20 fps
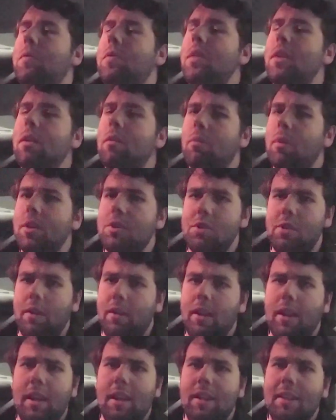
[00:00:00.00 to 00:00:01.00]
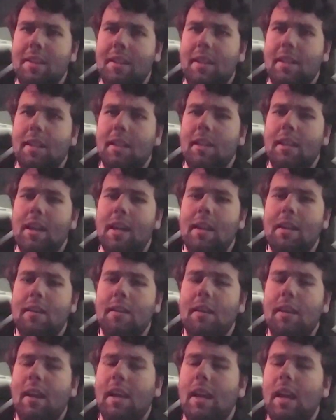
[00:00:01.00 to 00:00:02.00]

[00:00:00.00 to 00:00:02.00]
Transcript: the original Alien than